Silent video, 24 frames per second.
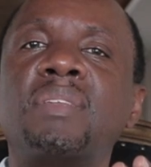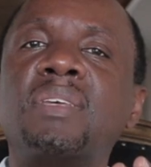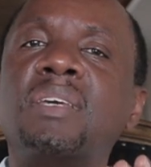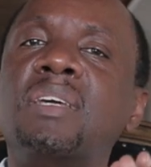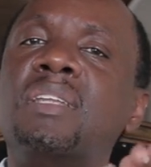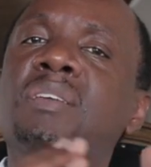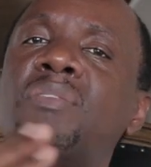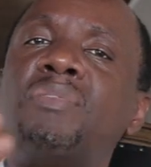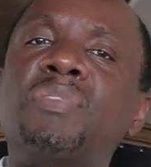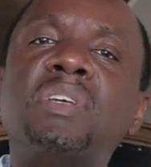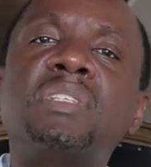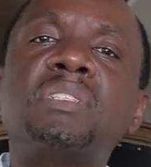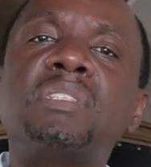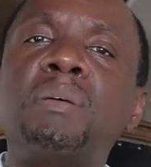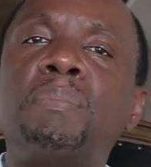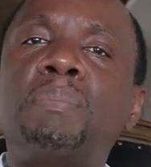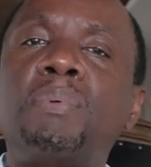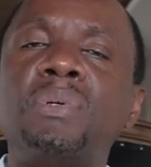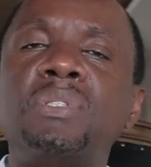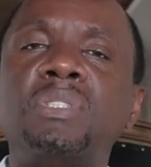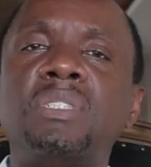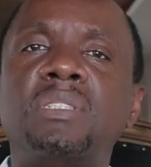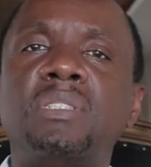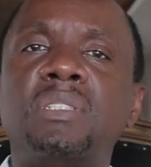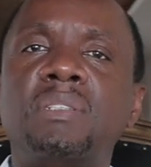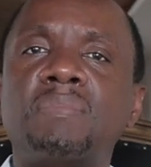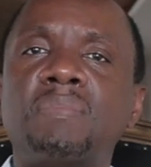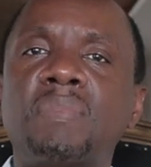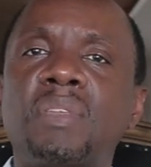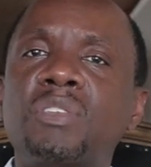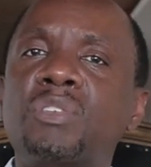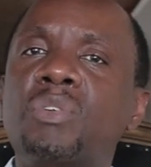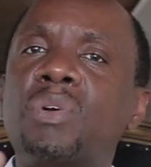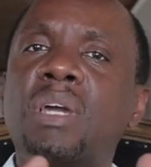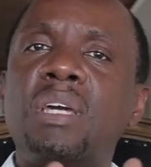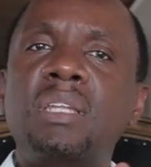Get a fixed deposit.
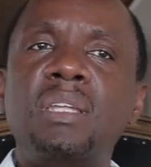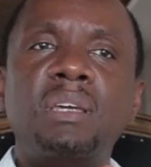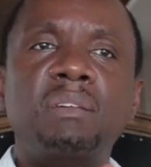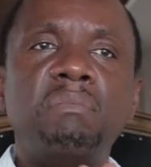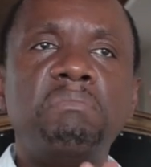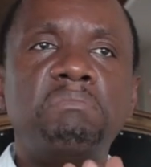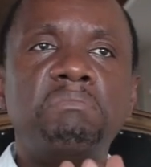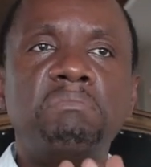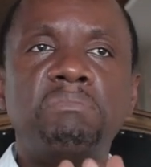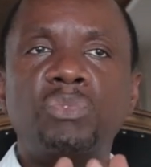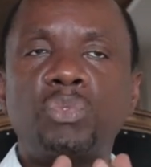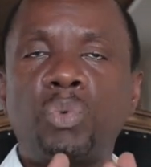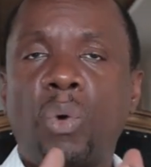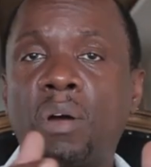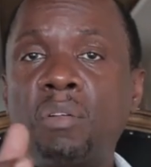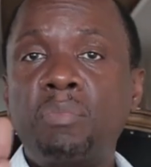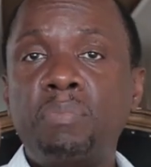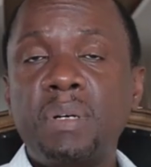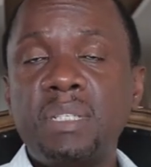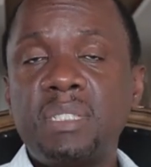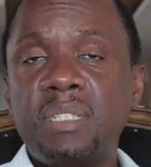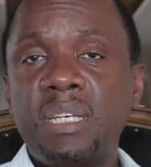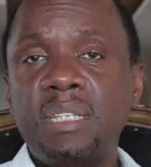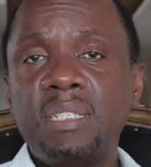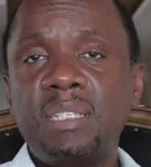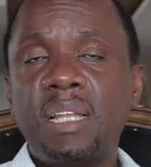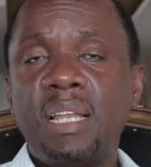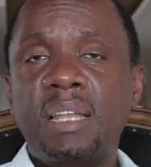You're getting 12%,